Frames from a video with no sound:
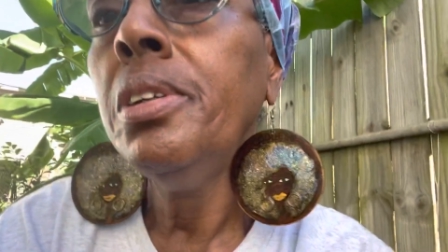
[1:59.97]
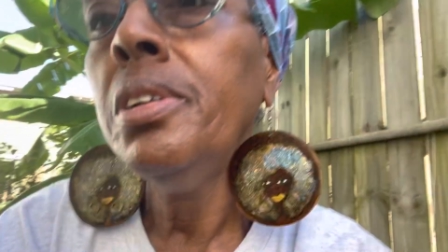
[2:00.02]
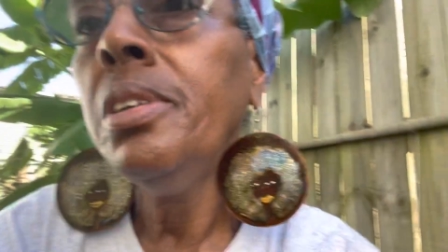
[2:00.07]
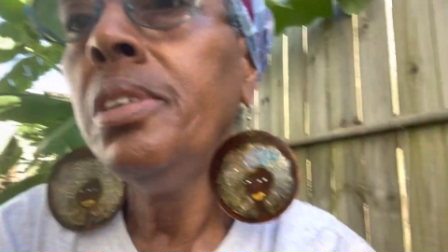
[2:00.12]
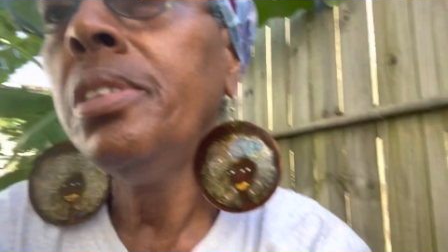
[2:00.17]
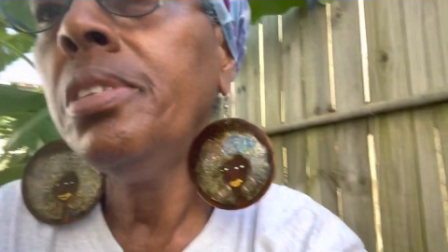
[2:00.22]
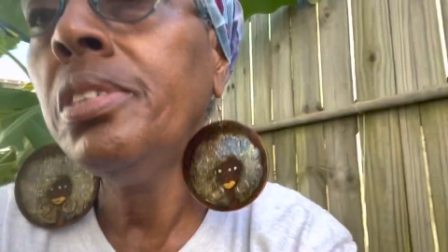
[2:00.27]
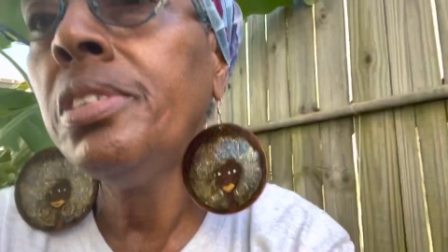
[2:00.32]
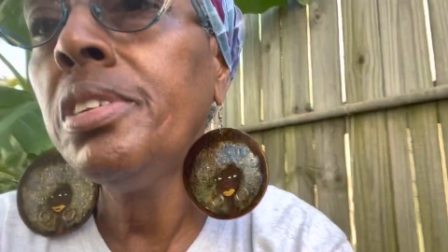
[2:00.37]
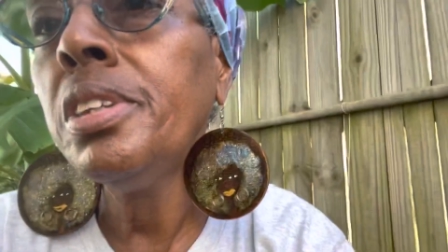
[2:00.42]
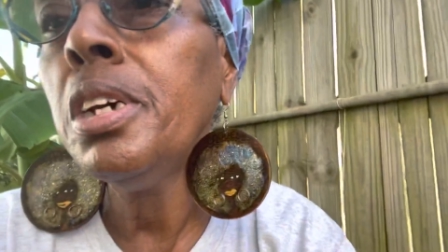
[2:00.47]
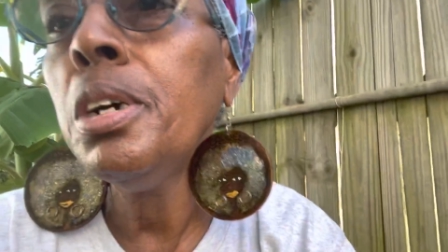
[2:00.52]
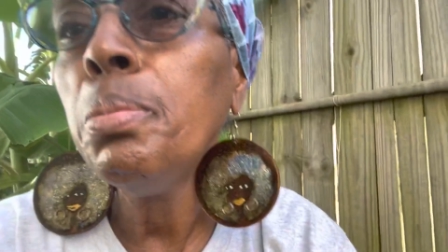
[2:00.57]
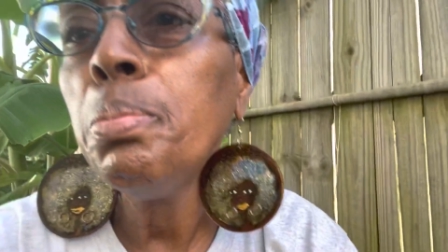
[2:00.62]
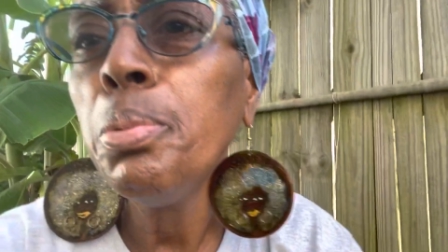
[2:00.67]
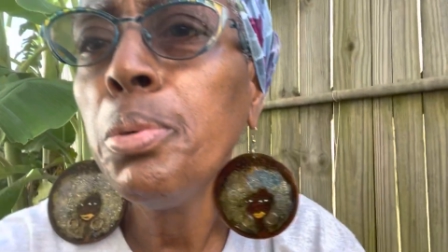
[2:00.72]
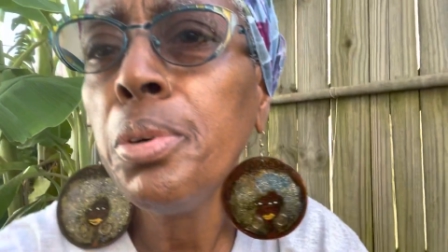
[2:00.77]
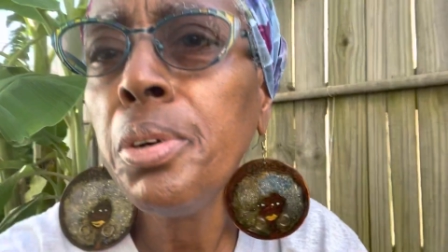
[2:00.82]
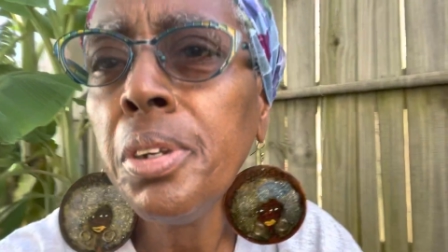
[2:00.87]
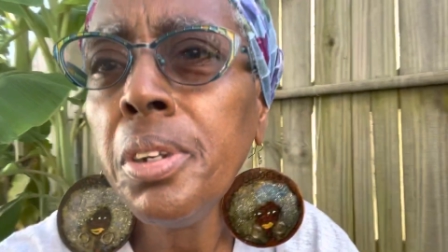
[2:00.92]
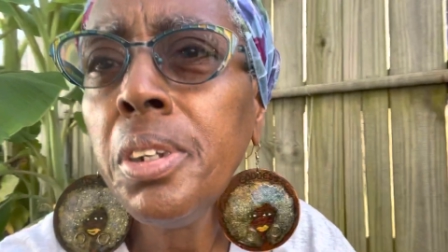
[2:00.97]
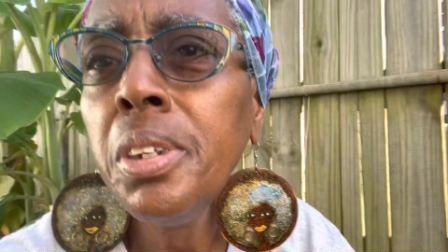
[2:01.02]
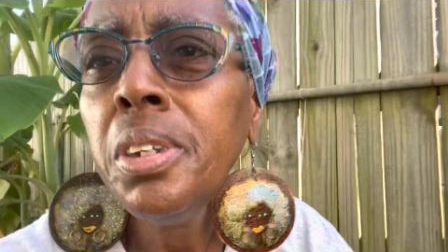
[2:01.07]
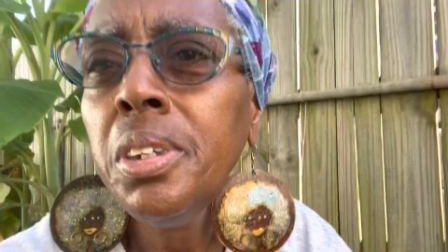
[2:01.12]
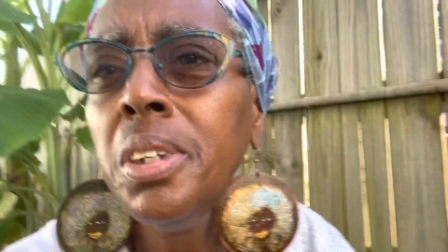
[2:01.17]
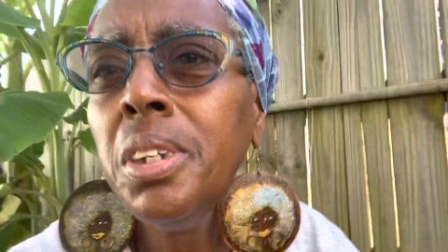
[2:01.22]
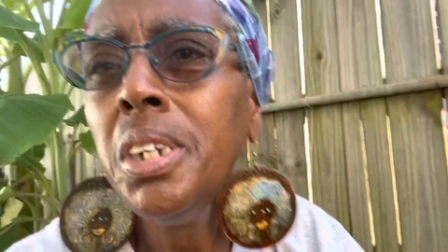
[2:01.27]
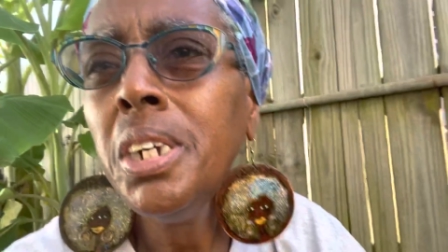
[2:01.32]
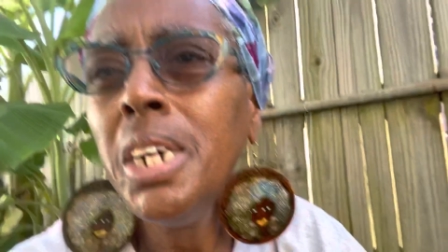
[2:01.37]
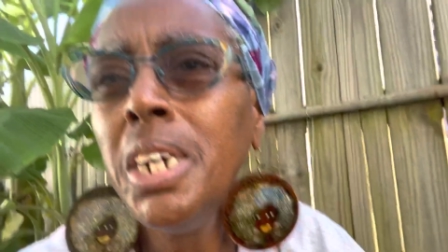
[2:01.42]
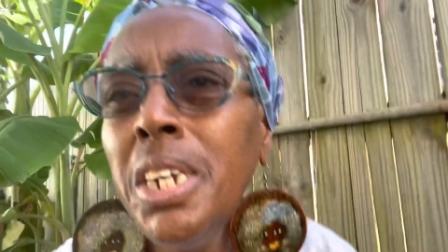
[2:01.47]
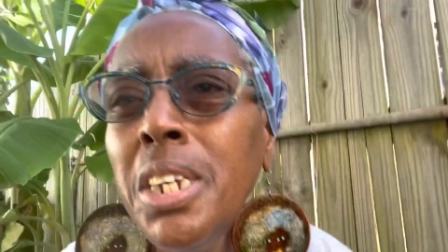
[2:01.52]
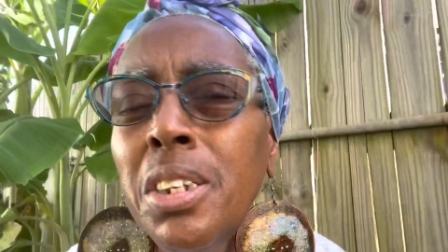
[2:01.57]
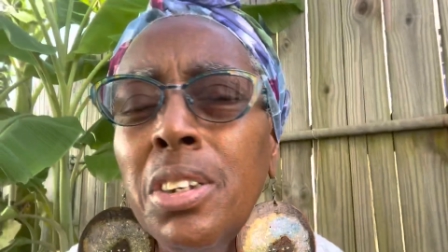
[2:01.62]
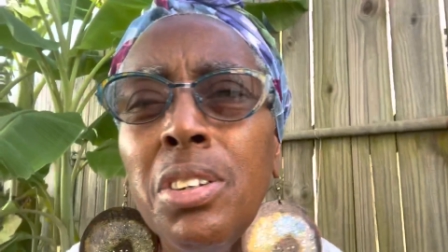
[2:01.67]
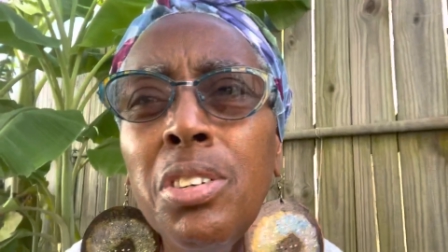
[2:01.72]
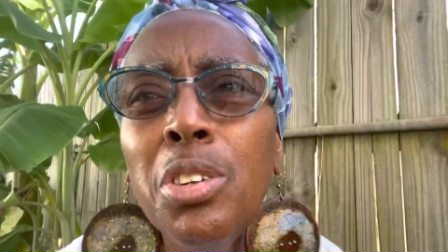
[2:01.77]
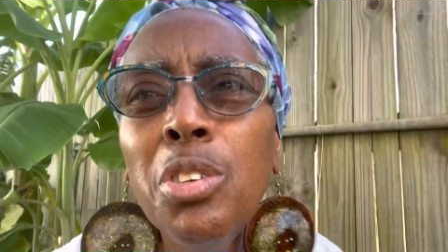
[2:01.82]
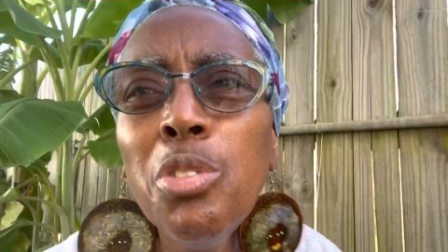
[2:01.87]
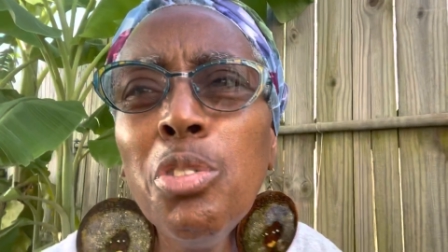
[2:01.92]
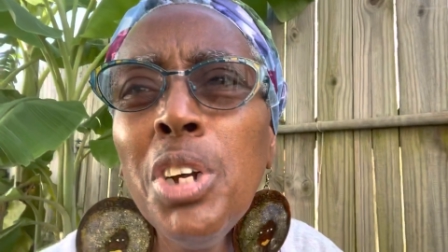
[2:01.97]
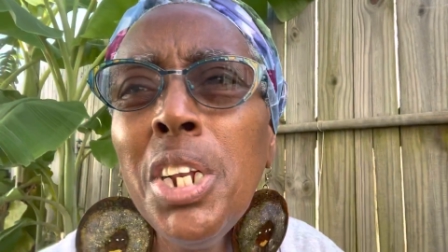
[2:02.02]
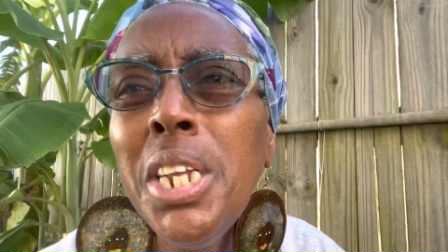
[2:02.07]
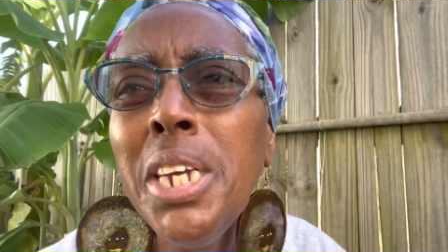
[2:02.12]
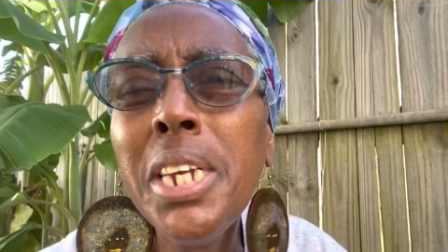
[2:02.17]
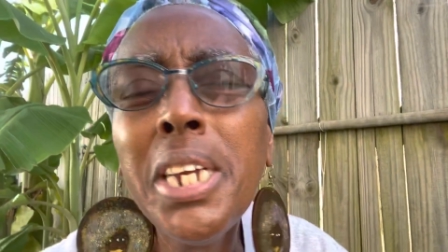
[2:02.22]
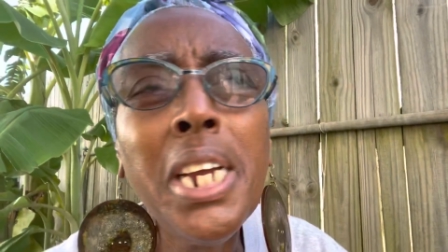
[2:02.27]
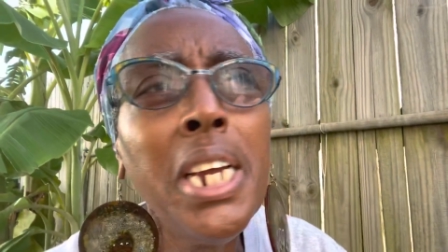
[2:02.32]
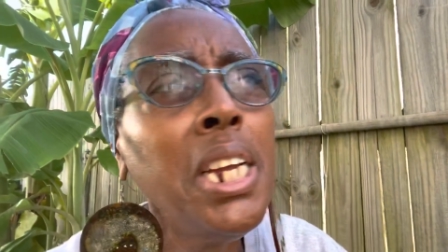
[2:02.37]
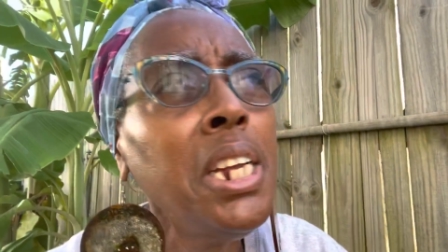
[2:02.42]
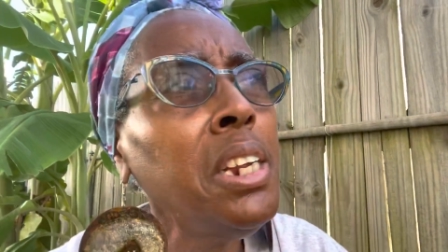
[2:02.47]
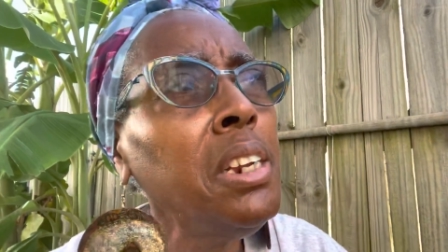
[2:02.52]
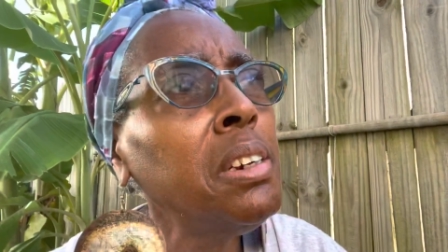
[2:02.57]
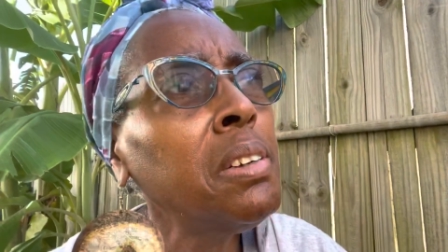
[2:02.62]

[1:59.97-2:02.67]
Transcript: separate. And you really can't